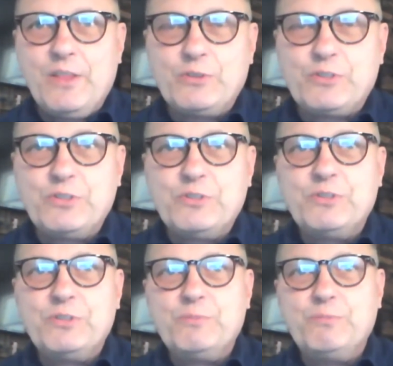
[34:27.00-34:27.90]
Those
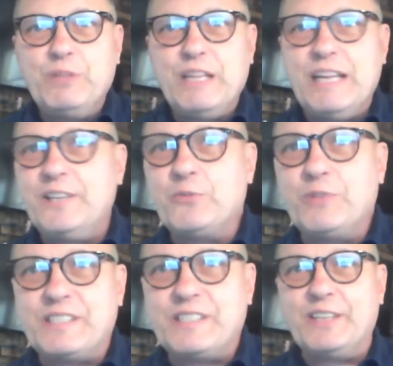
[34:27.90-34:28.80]
blended
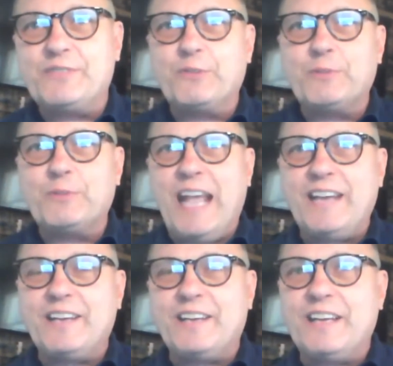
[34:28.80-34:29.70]
whiskeys from
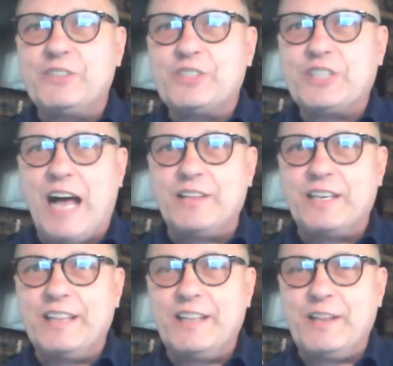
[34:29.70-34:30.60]
Canada and
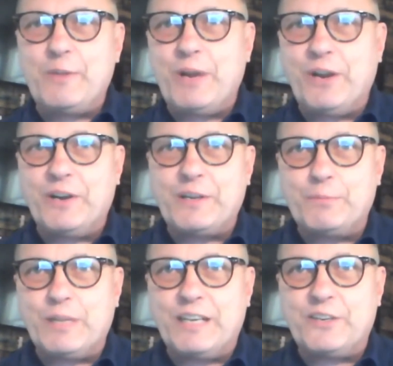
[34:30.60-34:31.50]
Scotland, and then the
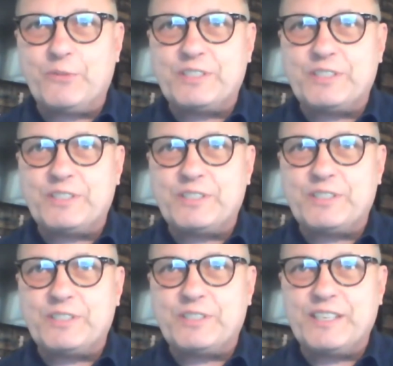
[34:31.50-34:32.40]
American blended whiskeys like
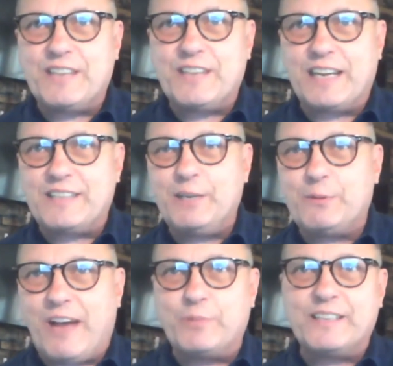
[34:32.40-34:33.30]
Seagram's 5
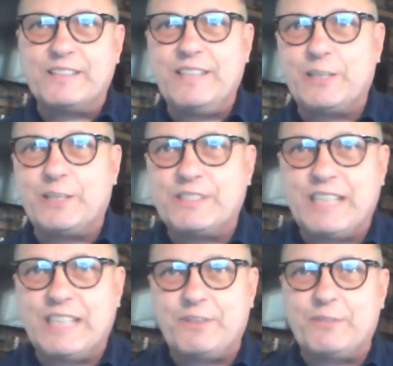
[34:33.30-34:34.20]
blend and Seagram's
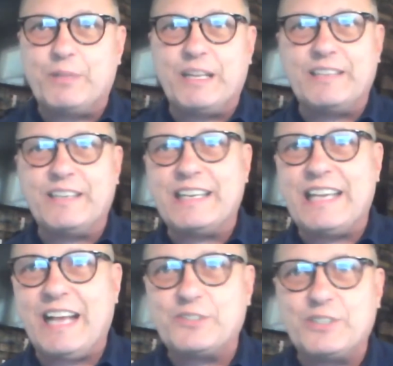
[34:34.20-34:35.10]
7 blend
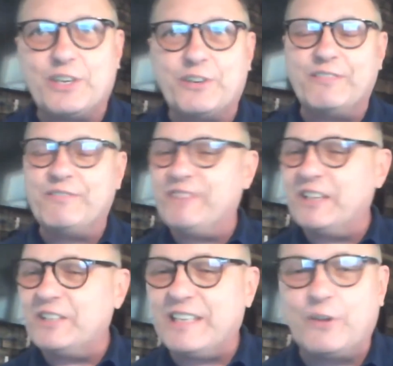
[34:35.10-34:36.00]
and Kessler and
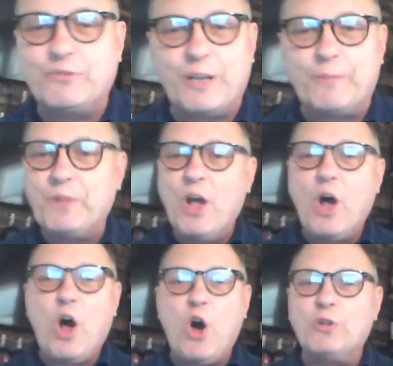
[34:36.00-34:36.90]
Philadelphia,
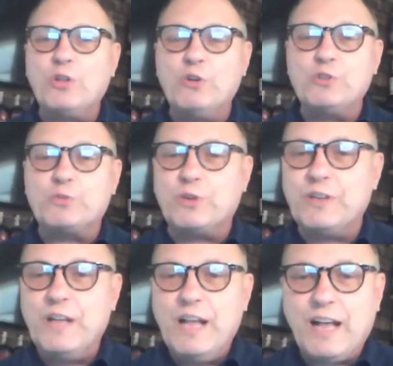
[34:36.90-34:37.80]
all those
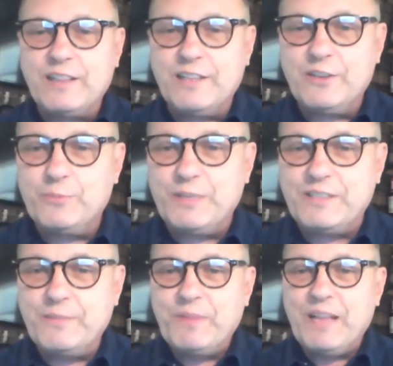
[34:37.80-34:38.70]
were a little
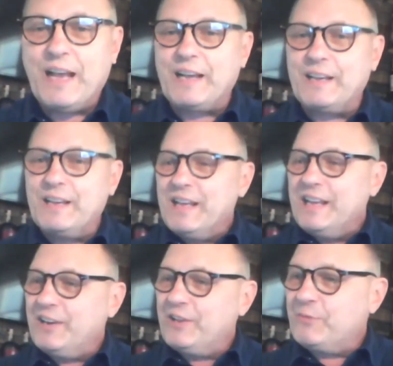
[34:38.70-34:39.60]
bit,
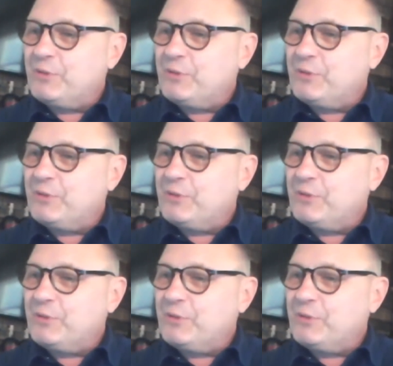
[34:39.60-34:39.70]
you know, they